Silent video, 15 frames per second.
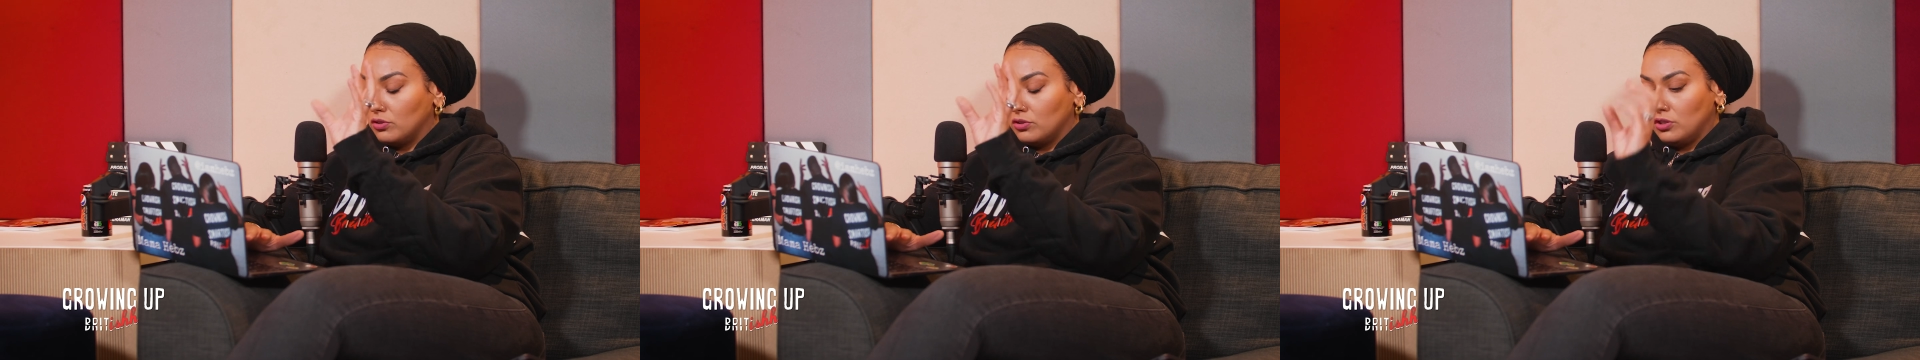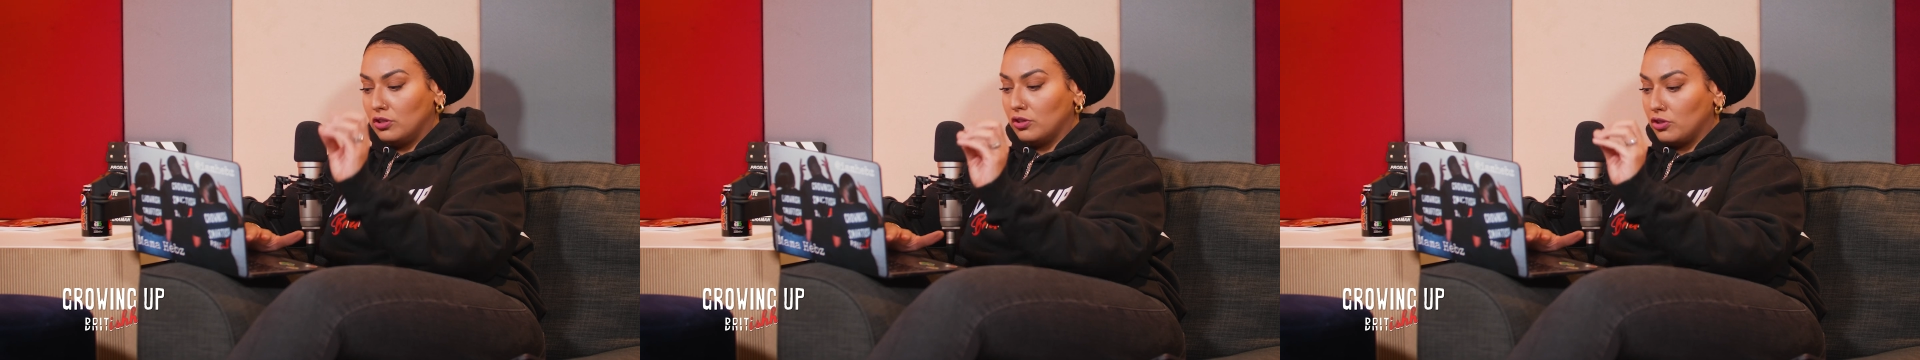
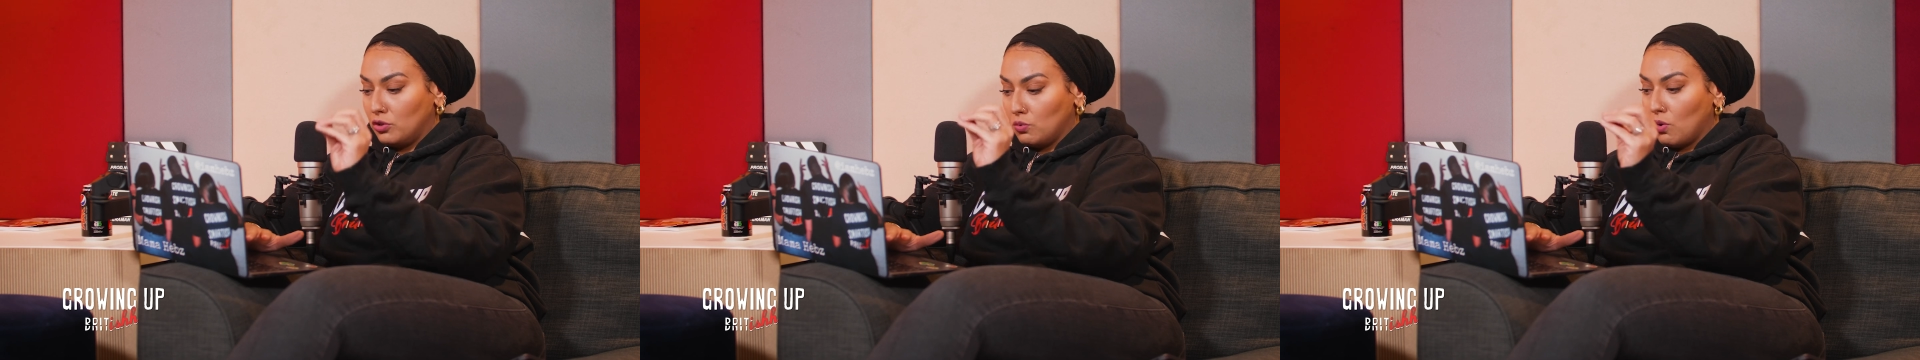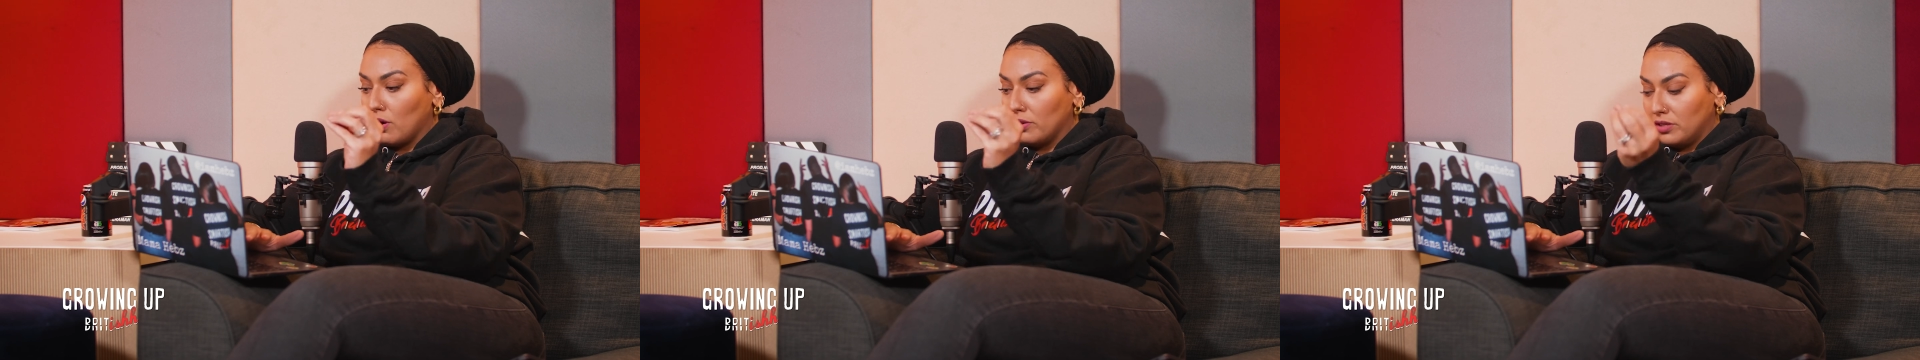
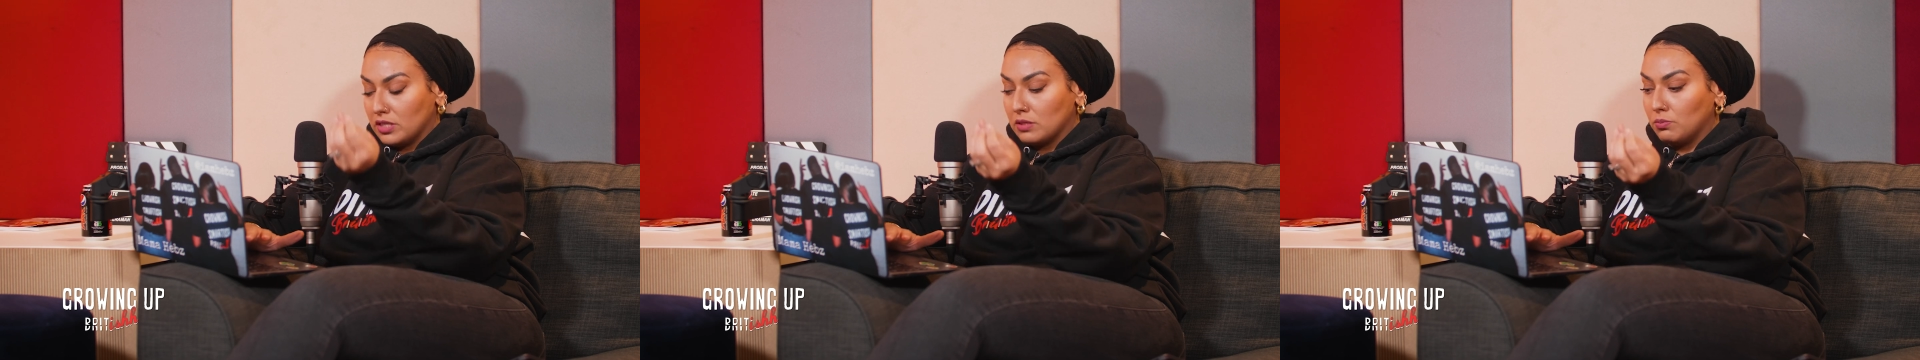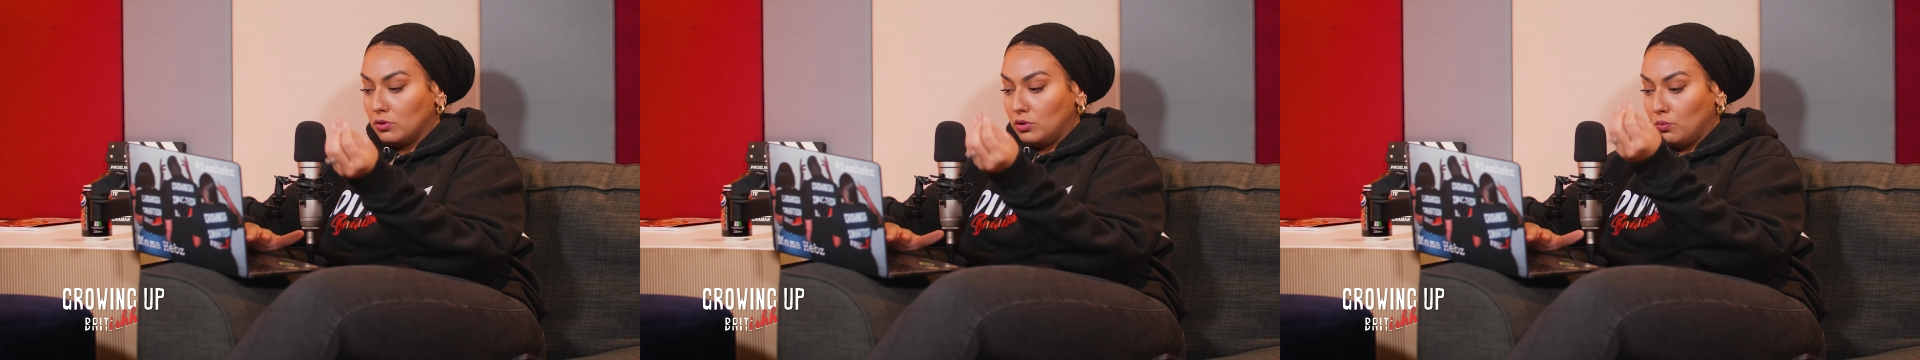you are
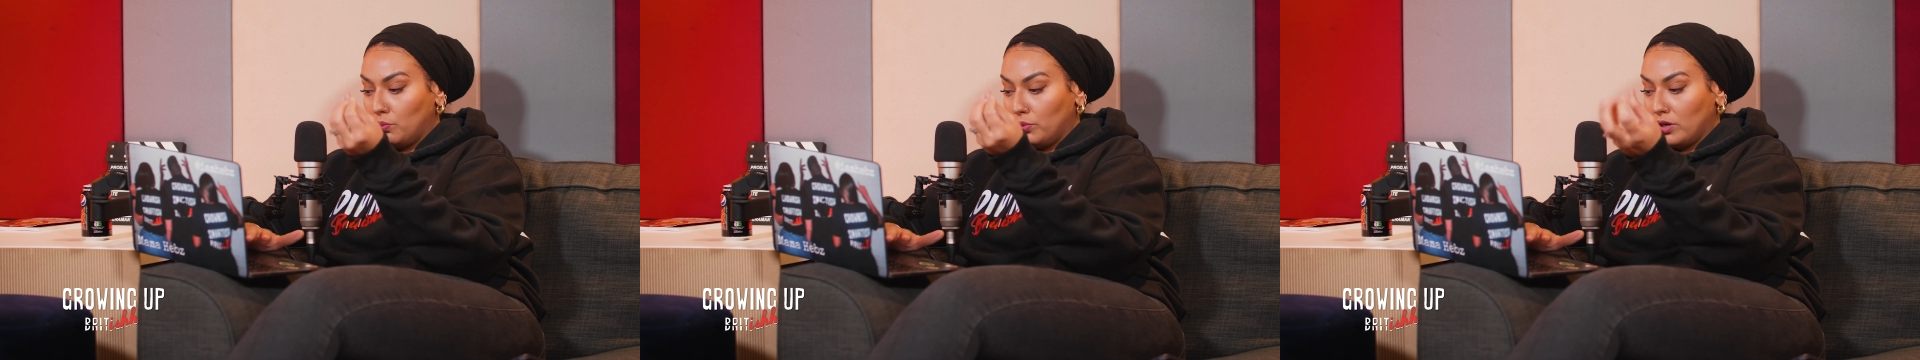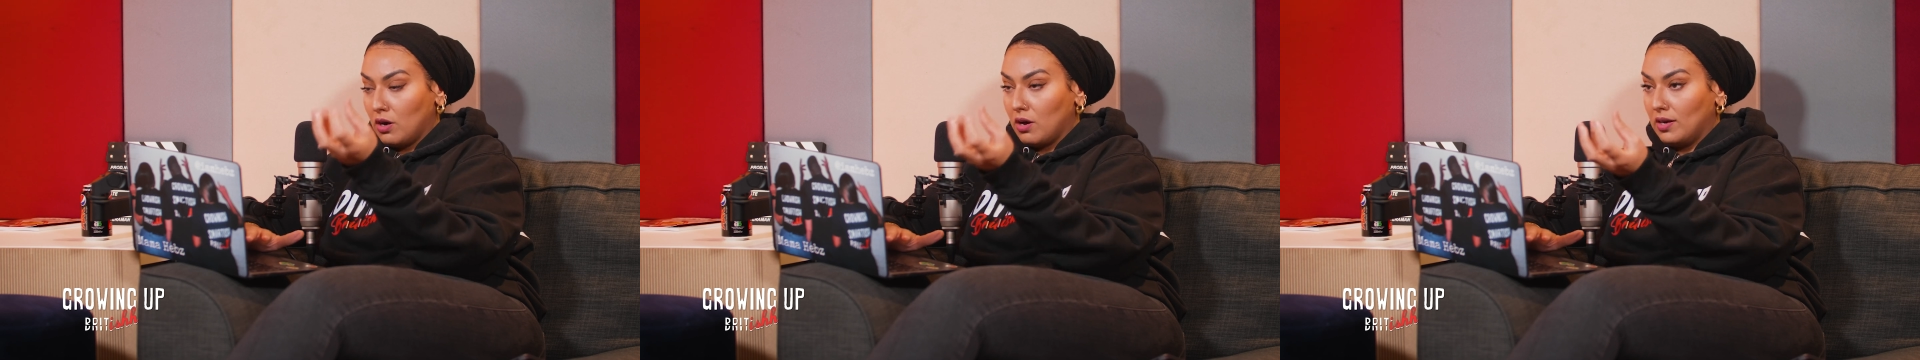
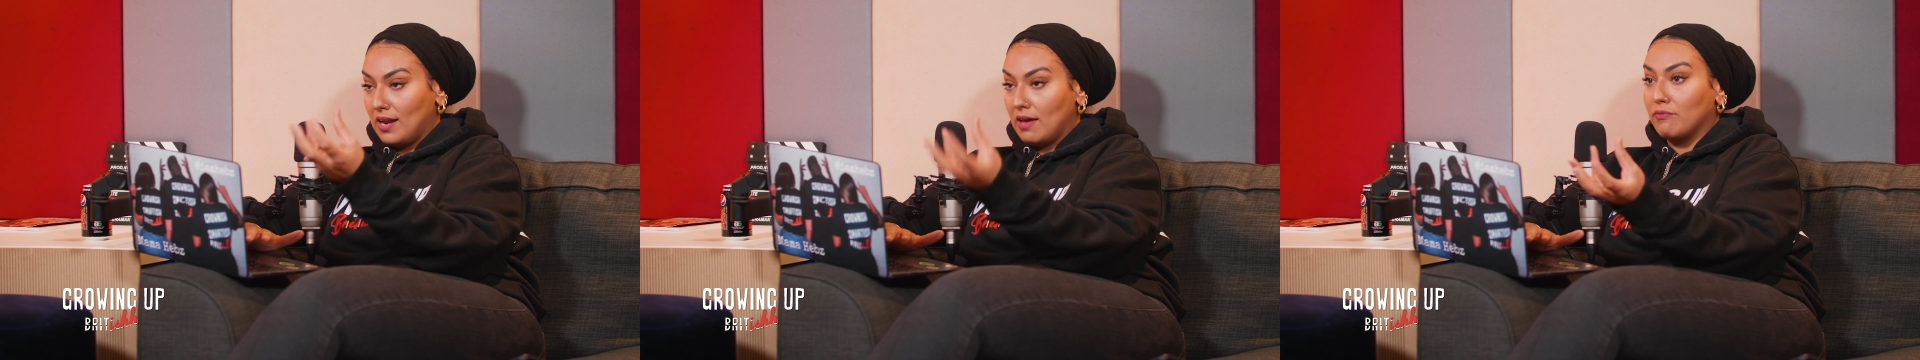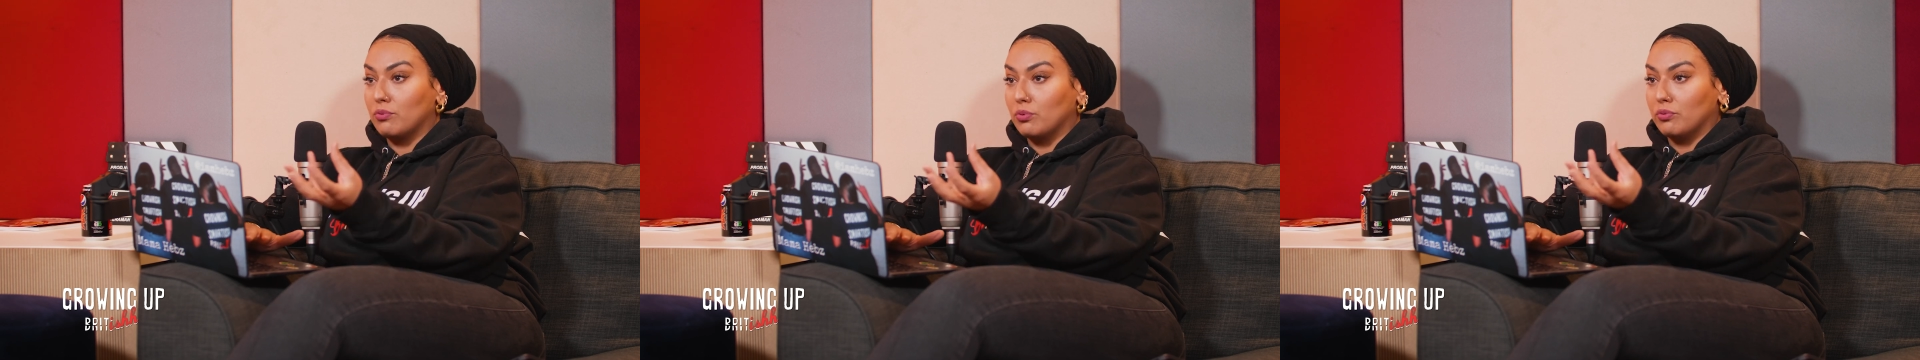we are
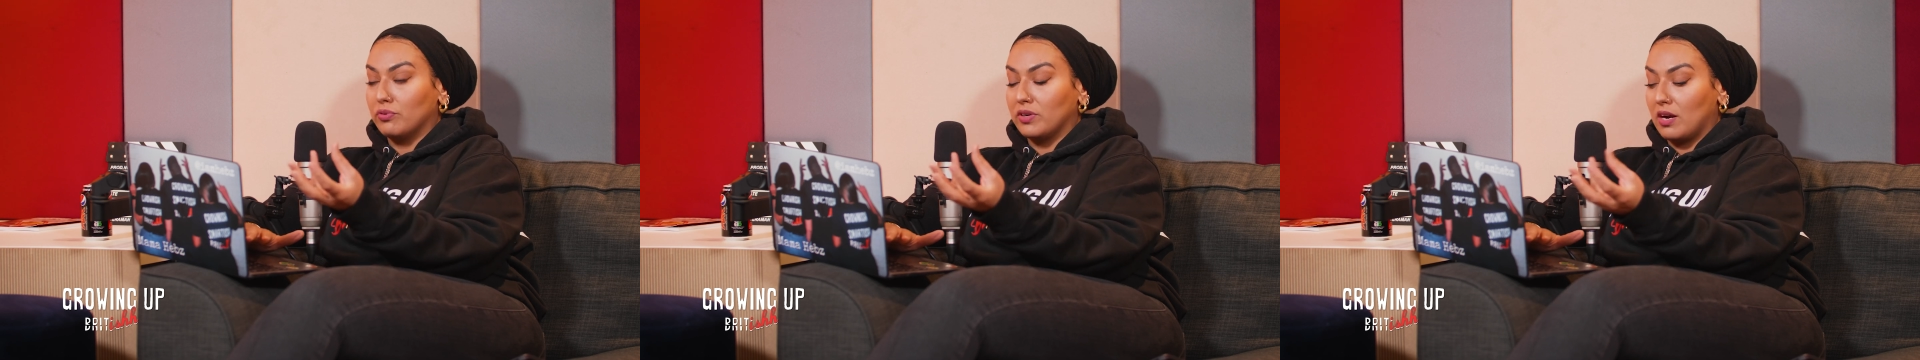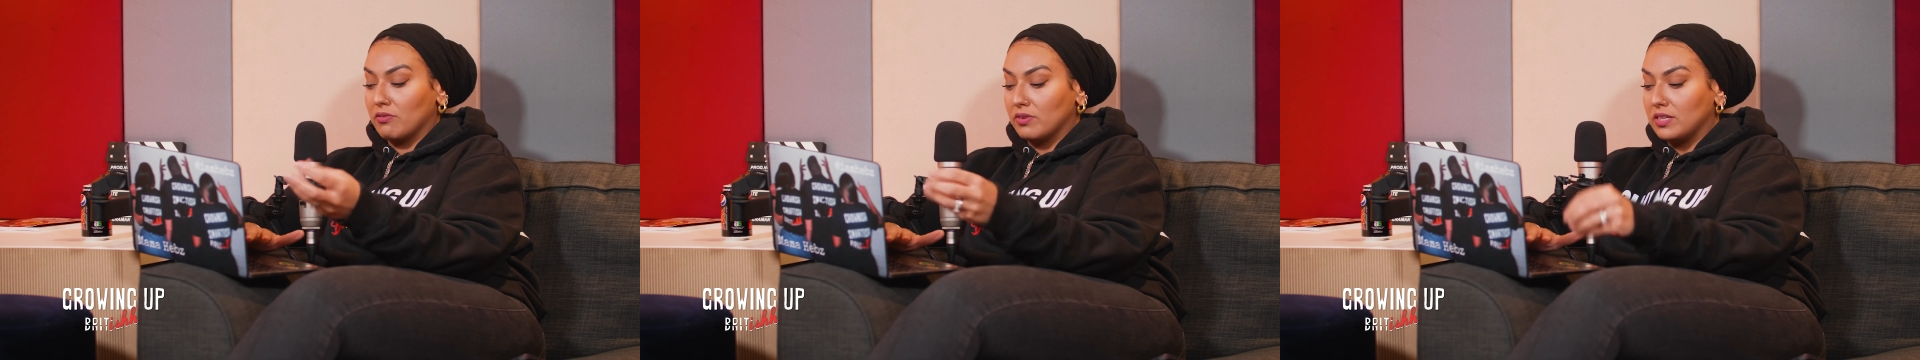level
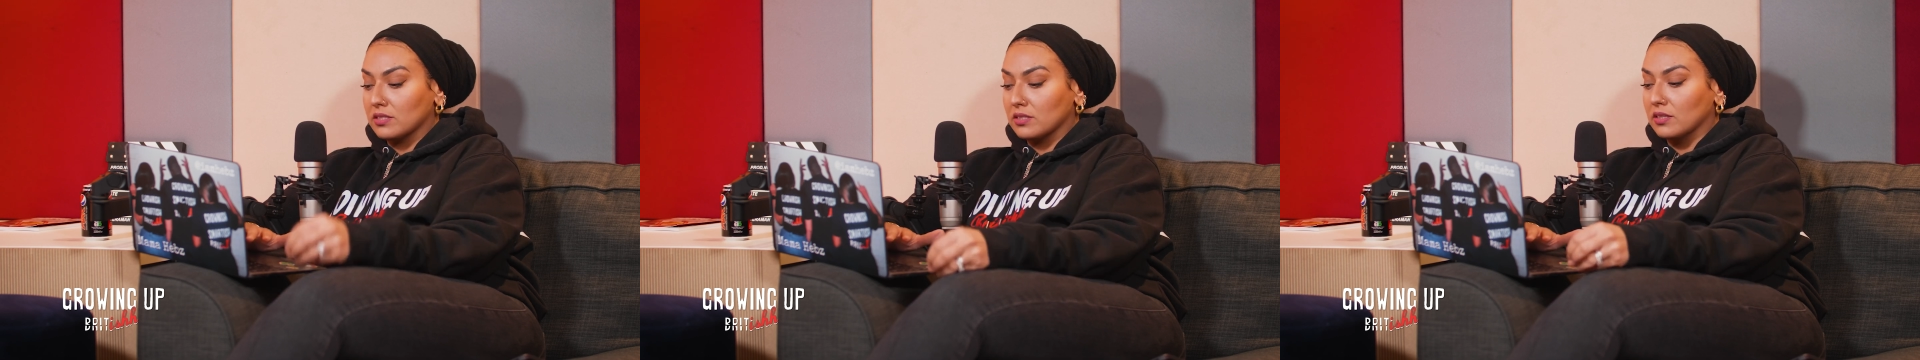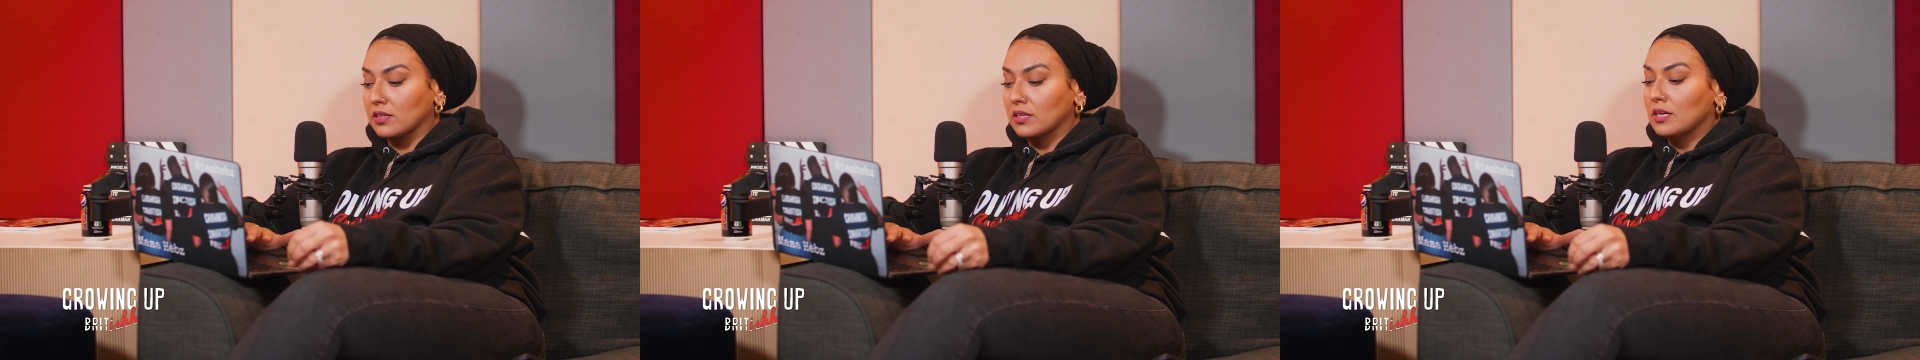for that
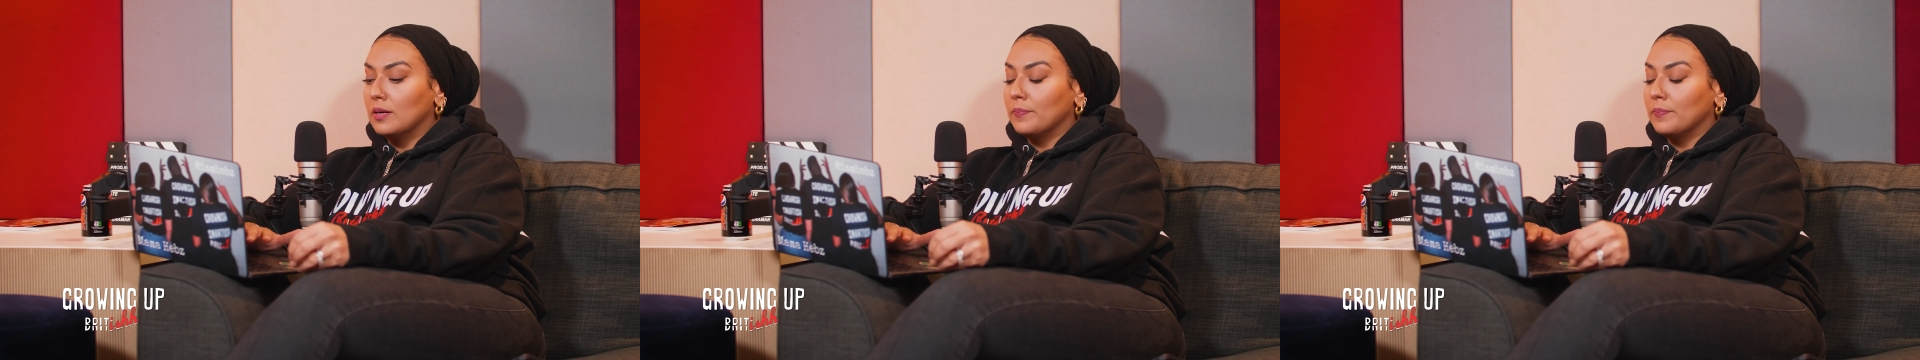reason.